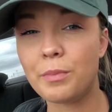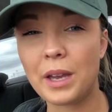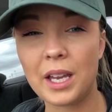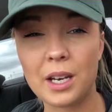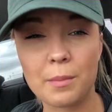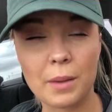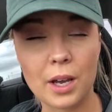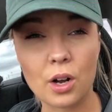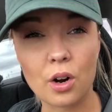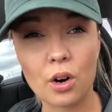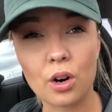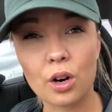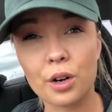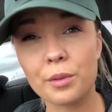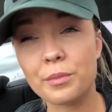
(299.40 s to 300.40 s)
pain in my
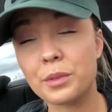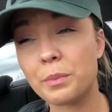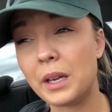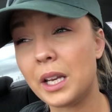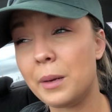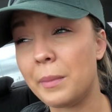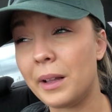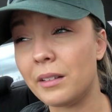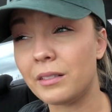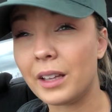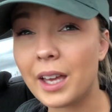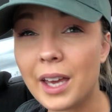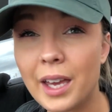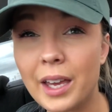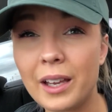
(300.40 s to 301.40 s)
arms, pain in my
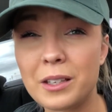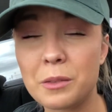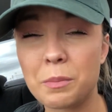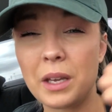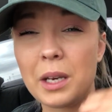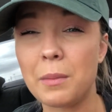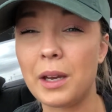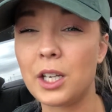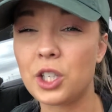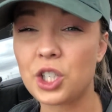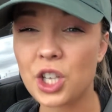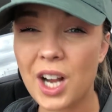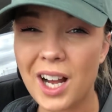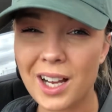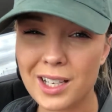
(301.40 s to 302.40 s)
legs, pain in my
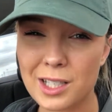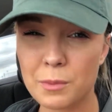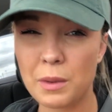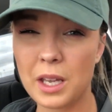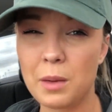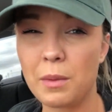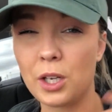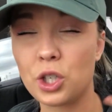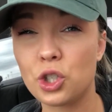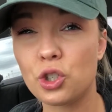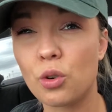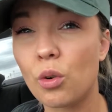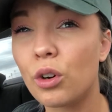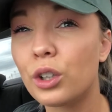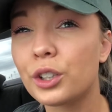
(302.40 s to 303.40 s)
chest, pain in my
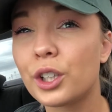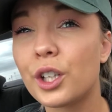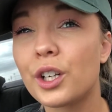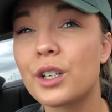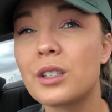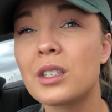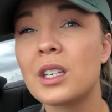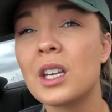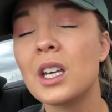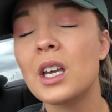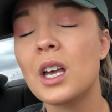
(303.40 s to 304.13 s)
shoulders.